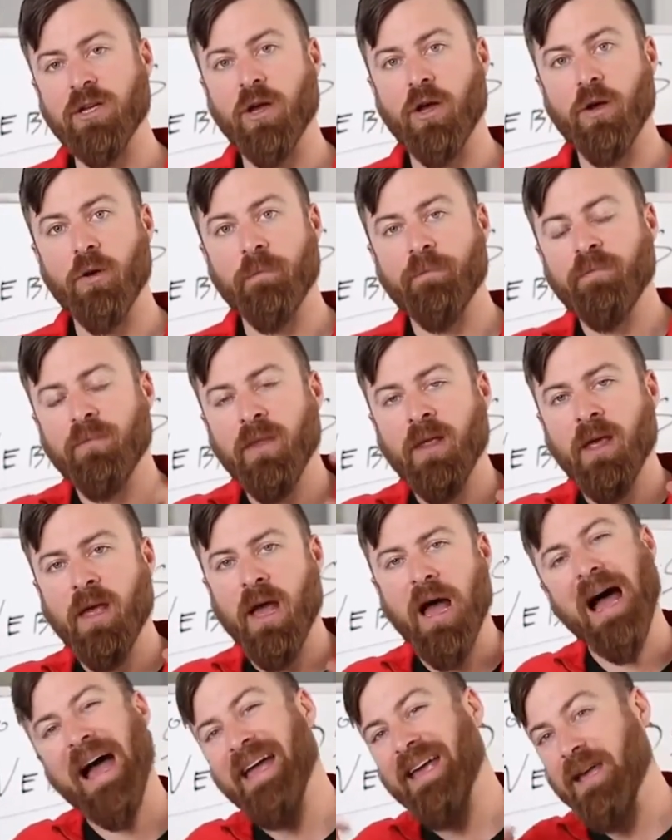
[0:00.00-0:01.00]
so
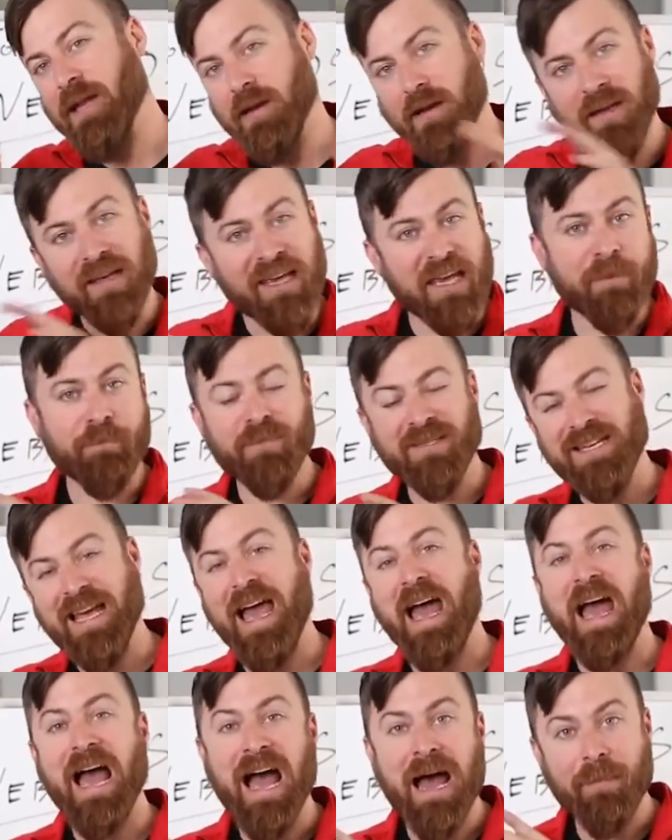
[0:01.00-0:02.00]
I can keep
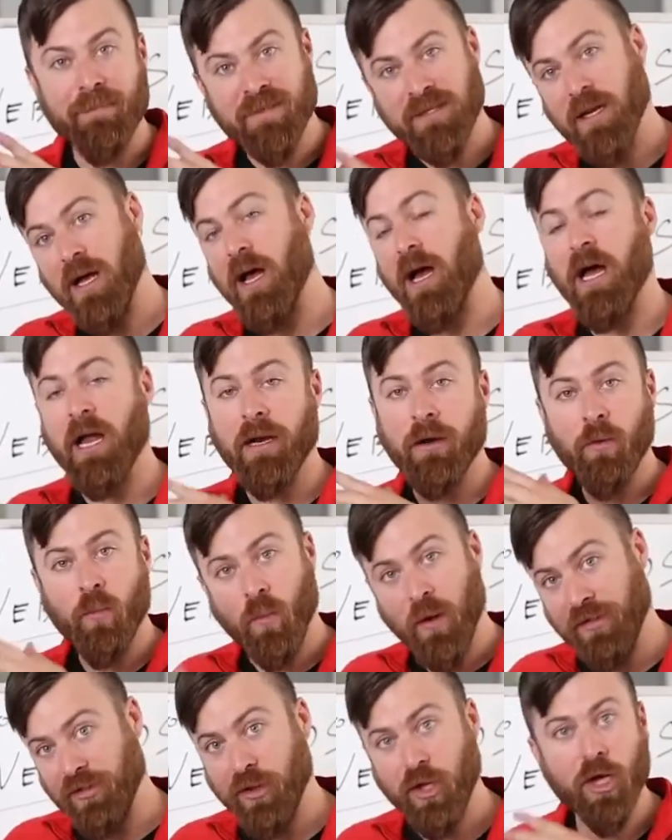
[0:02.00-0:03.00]
tabs on
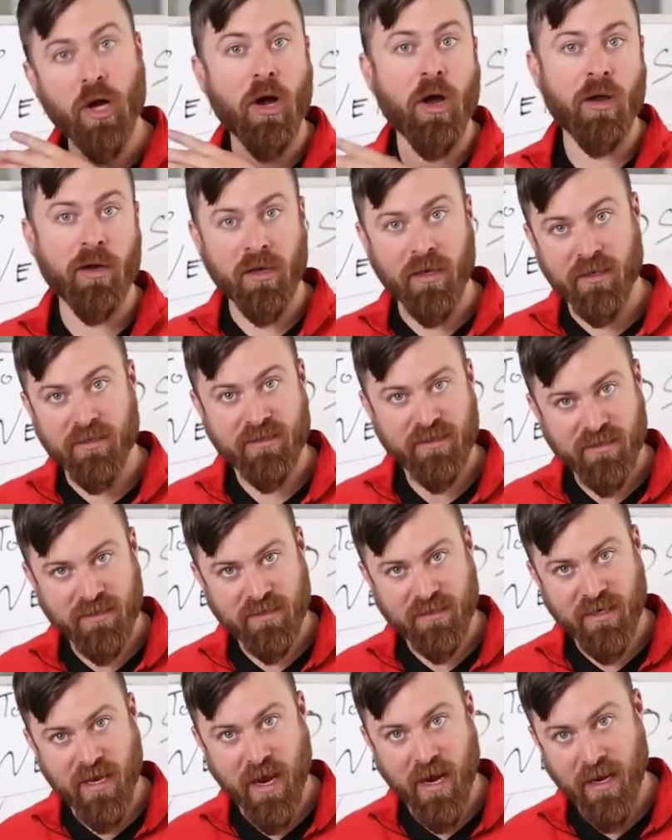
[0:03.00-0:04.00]
what the audience is
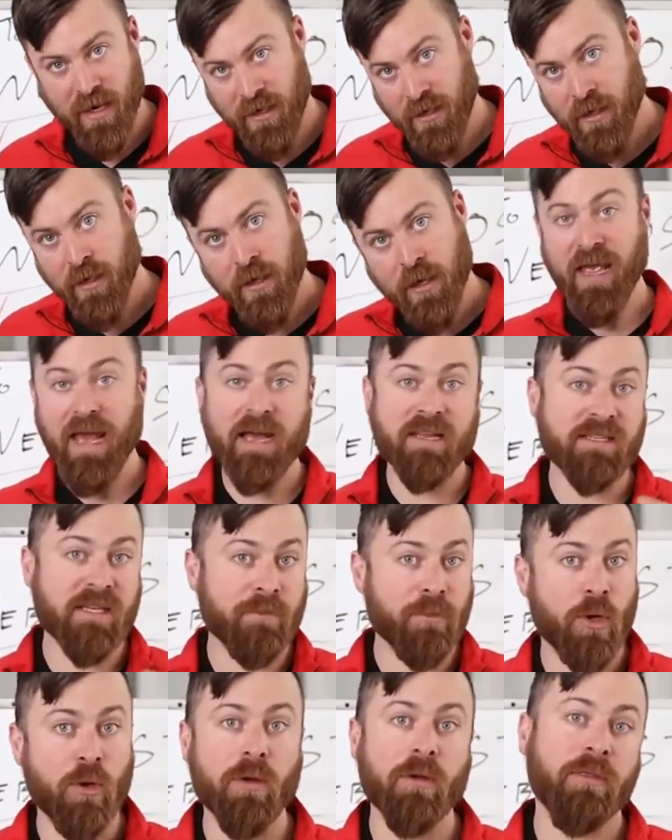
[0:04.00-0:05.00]
saying as
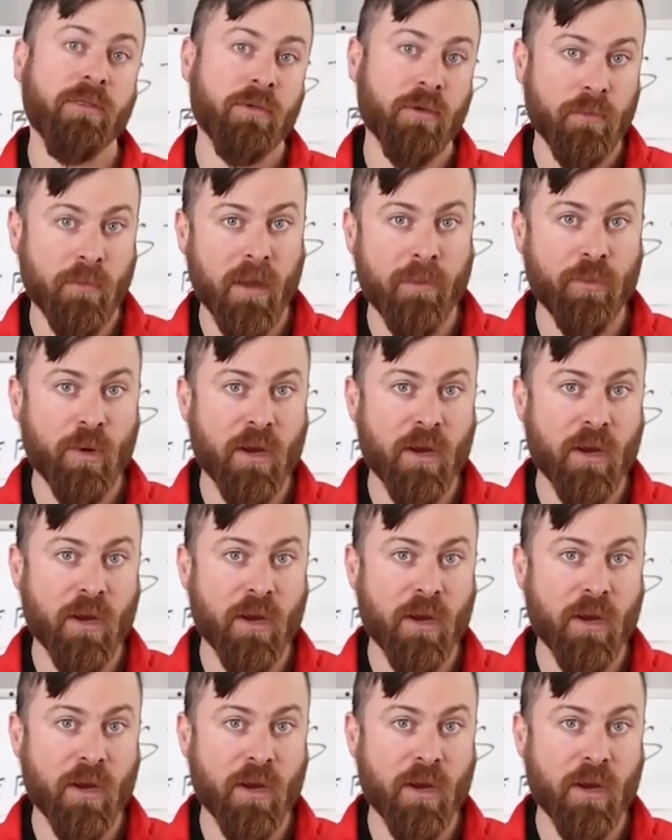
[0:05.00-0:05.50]
I'm going through my